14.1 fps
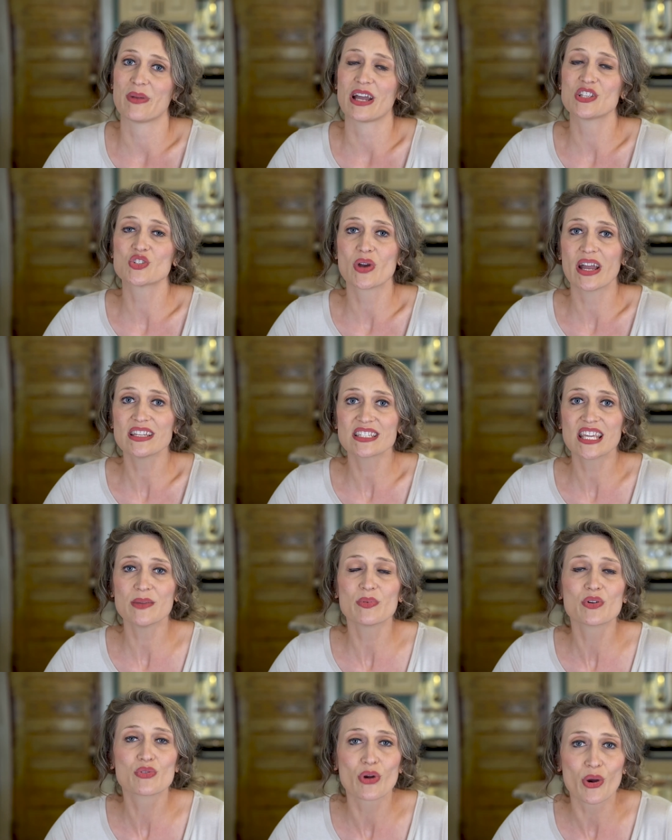I try to keep
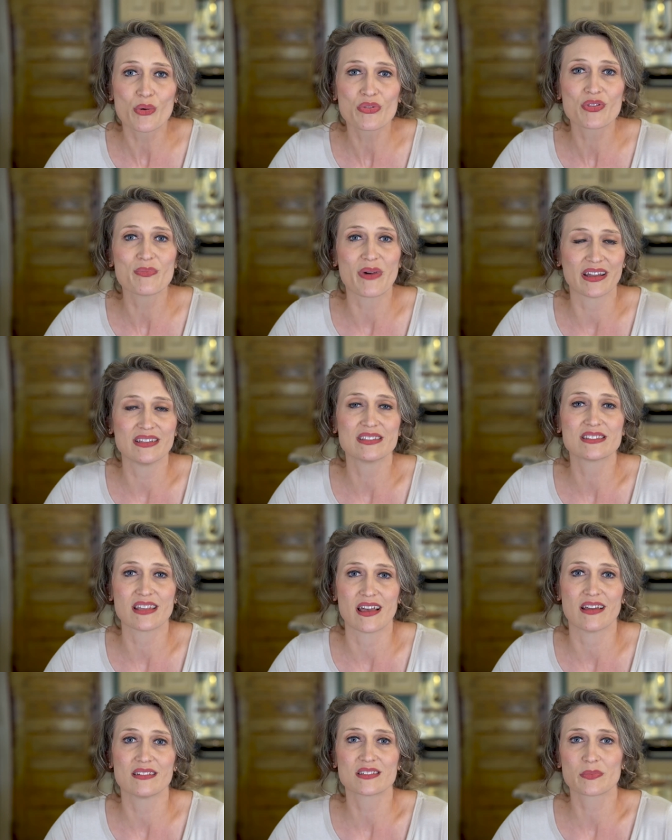a growth
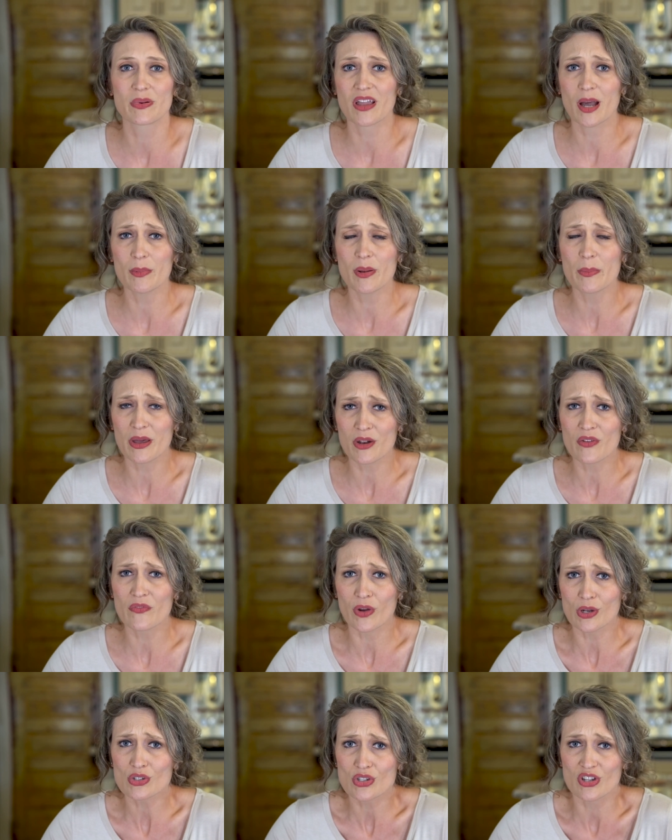mindset to become a better
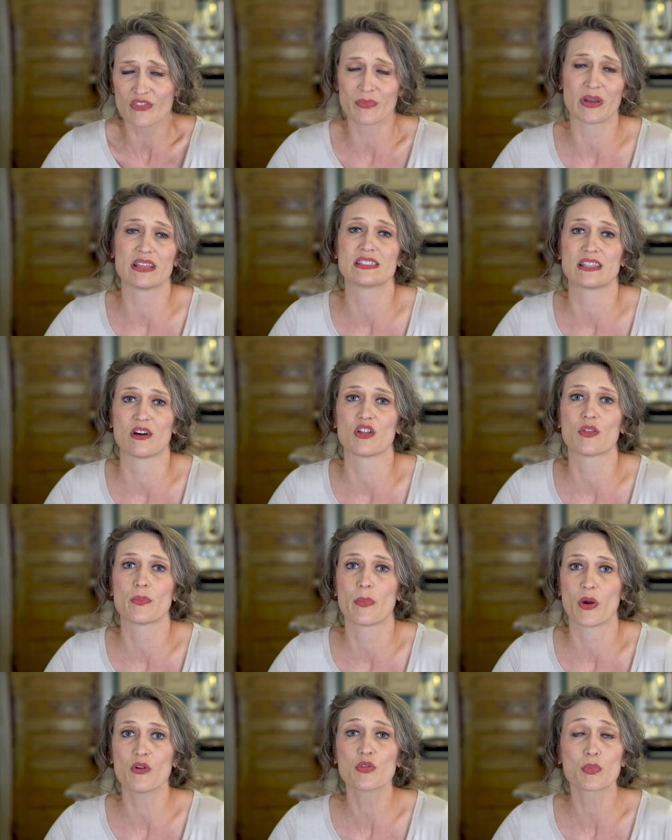version of myself,
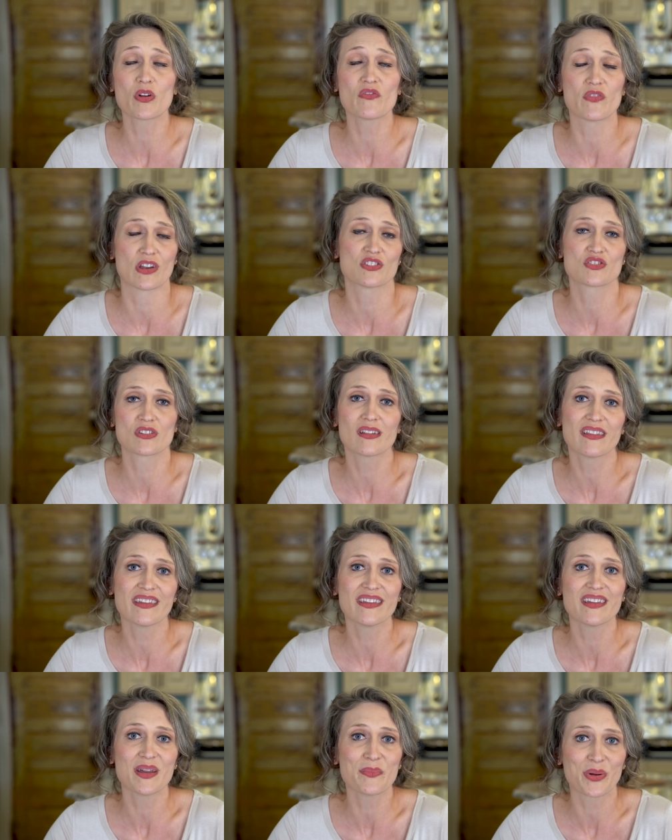both professionally
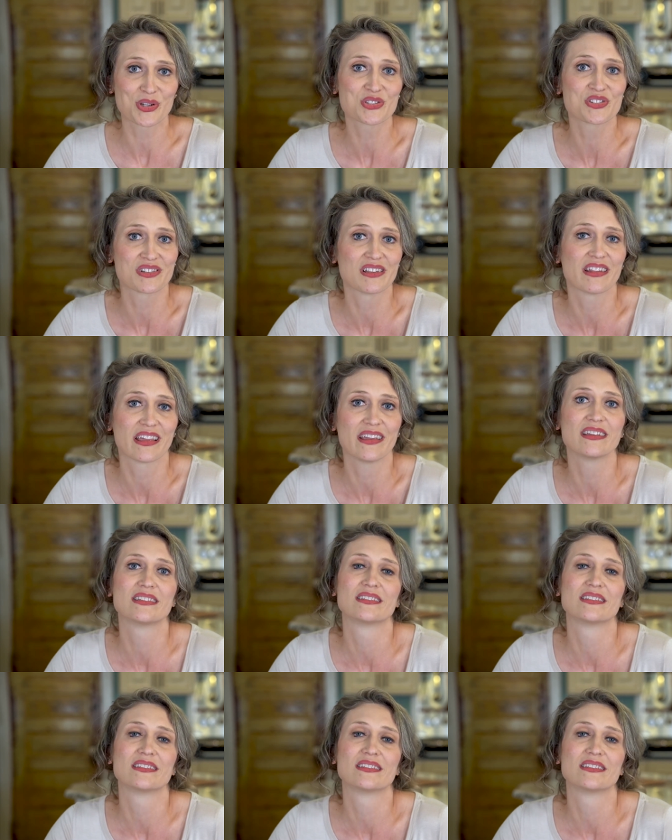and personally.